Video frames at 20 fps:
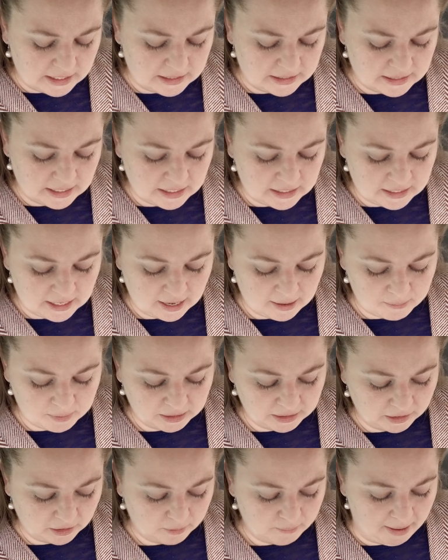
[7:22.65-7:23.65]
Then came a
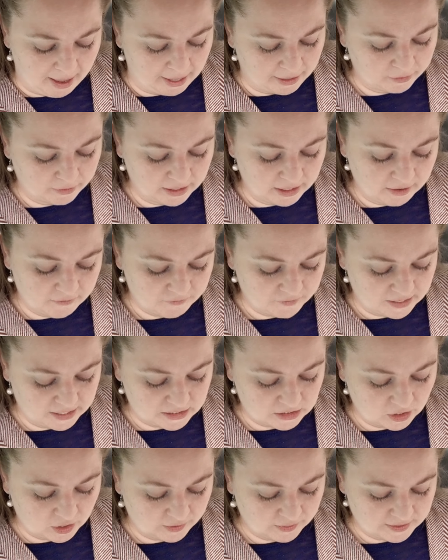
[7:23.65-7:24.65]
little pattering of
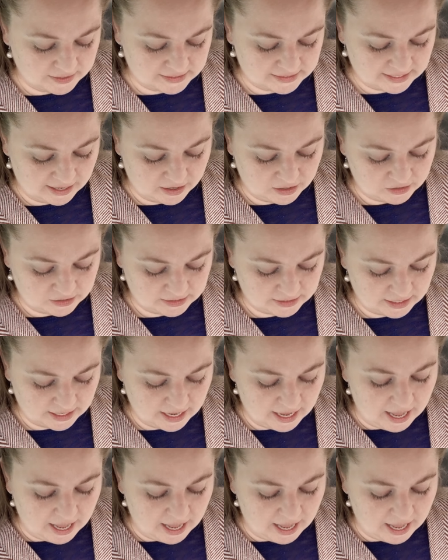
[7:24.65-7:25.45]
feet on the stairs.